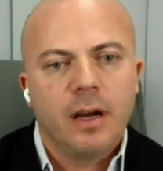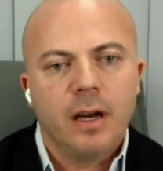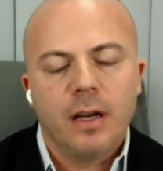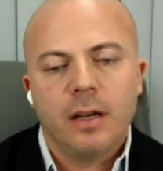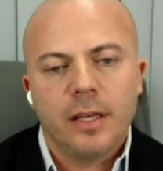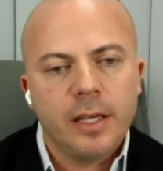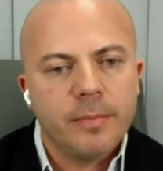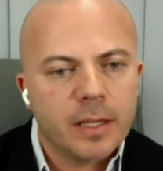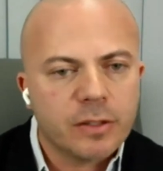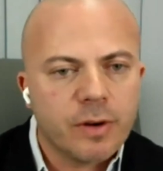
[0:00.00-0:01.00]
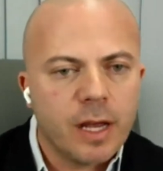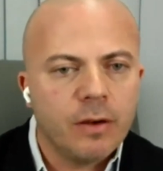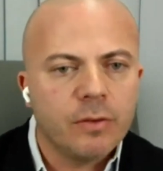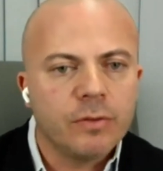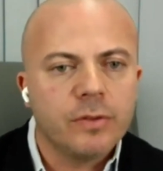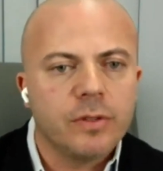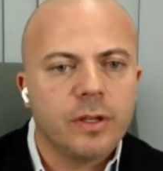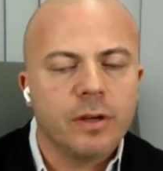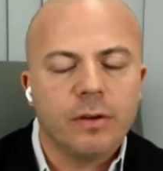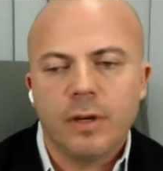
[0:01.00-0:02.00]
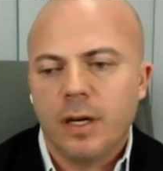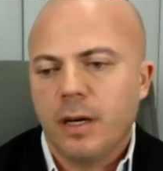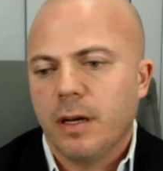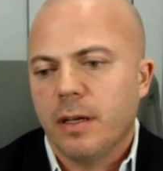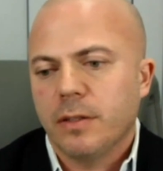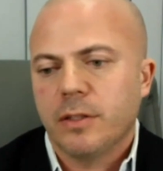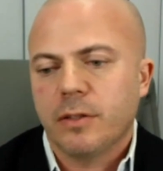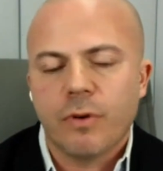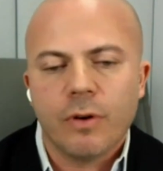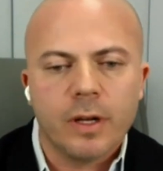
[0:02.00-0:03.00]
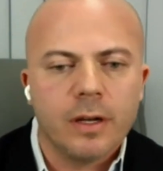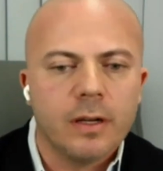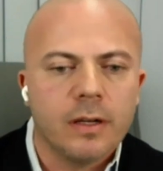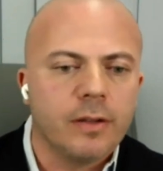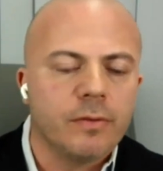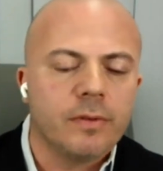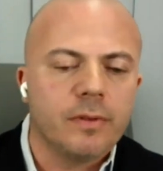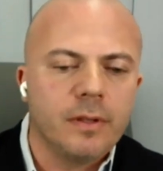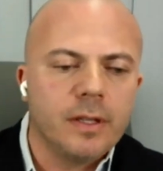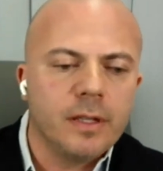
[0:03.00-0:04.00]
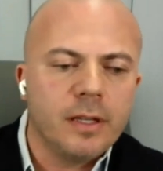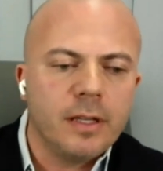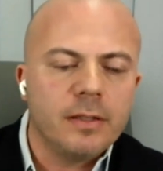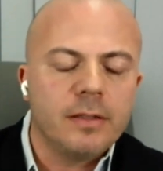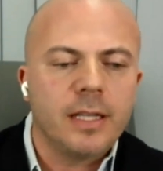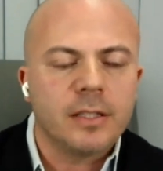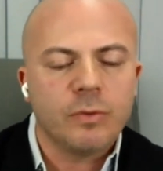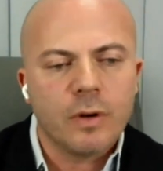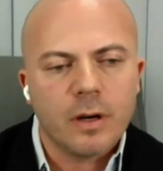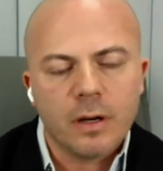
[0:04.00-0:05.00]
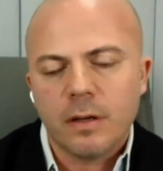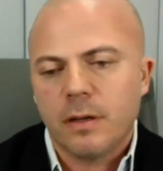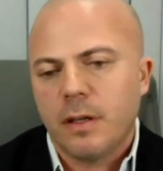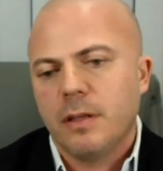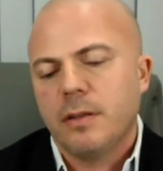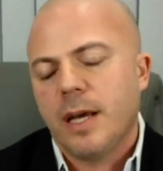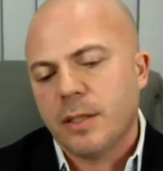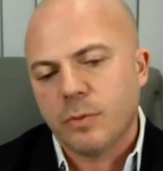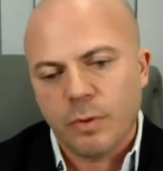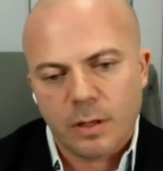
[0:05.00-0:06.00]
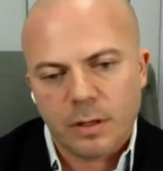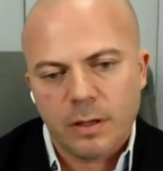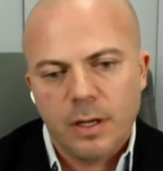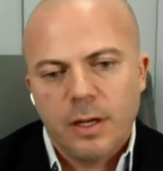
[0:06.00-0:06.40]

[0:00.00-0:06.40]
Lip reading: Emax crowns, Serona, does it work? It does work.